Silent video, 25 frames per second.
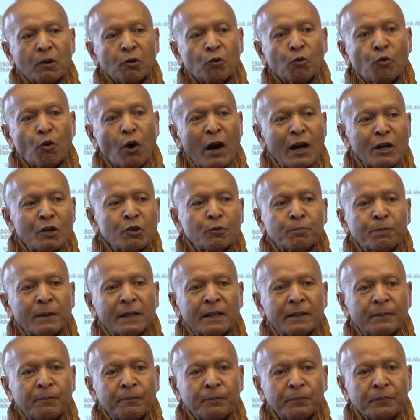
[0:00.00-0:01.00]

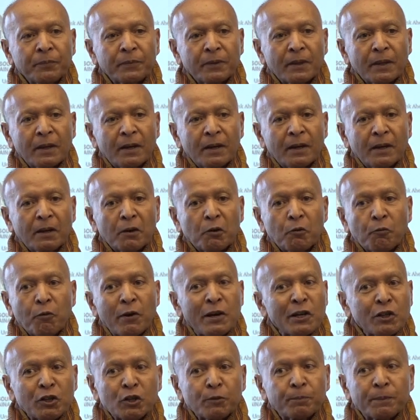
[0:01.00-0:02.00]
quadruple,
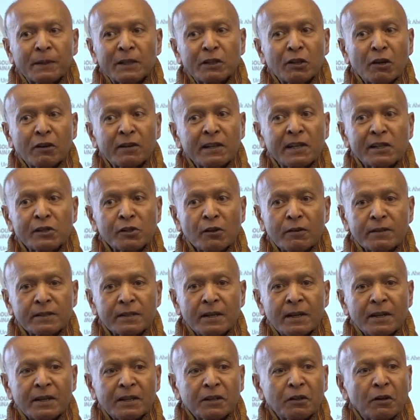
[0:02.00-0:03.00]
quintuple your resource,
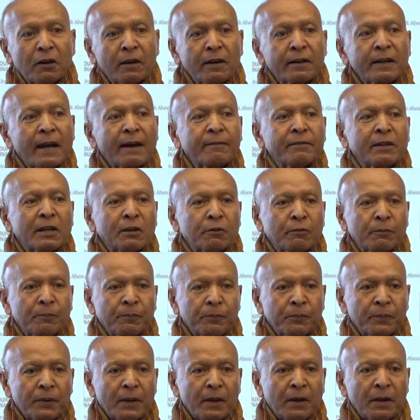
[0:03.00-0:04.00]
your revenue,
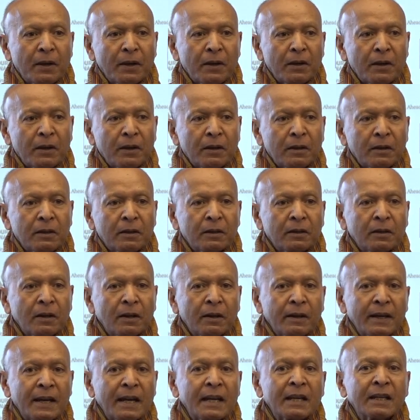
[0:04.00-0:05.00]

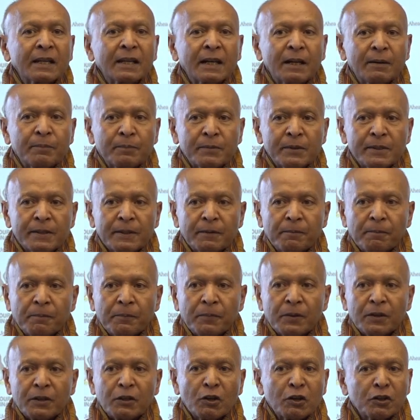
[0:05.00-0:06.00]
your incomes,
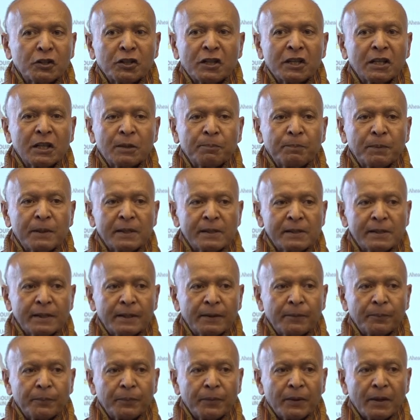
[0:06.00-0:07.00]
your GDPs.
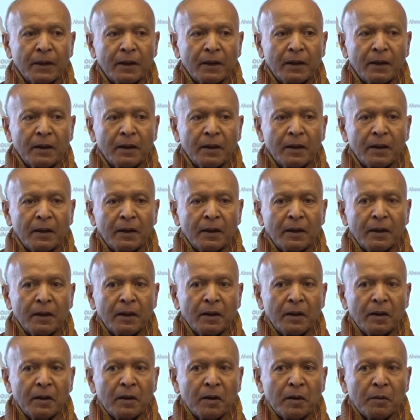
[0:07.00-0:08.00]

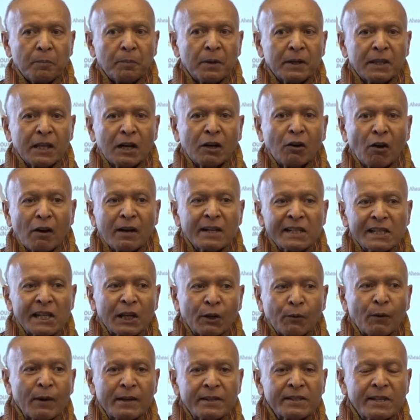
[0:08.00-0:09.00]
But the
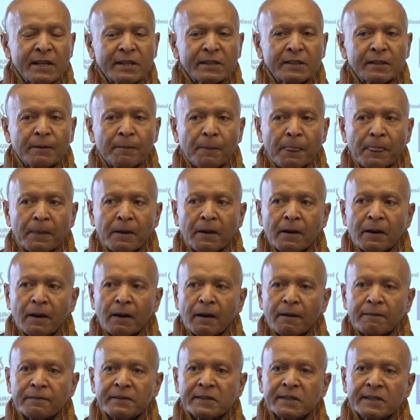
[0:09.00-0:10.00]
consequences
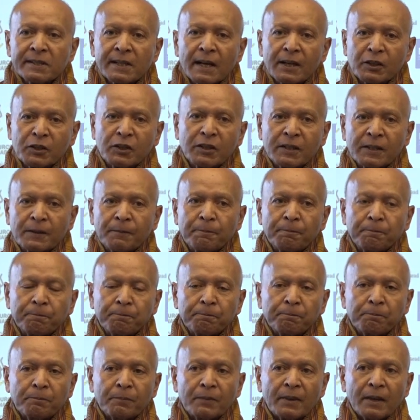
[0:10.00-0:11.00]
of such
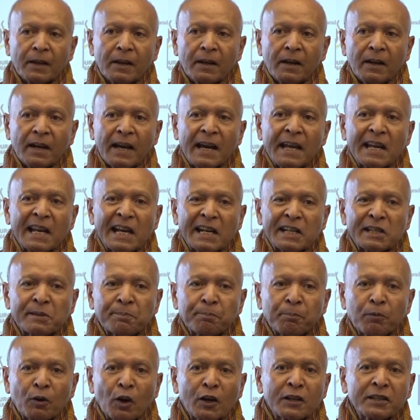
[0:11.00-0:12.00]
an
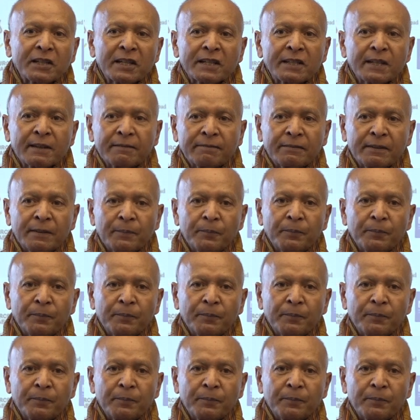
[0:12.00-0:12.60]
exploitative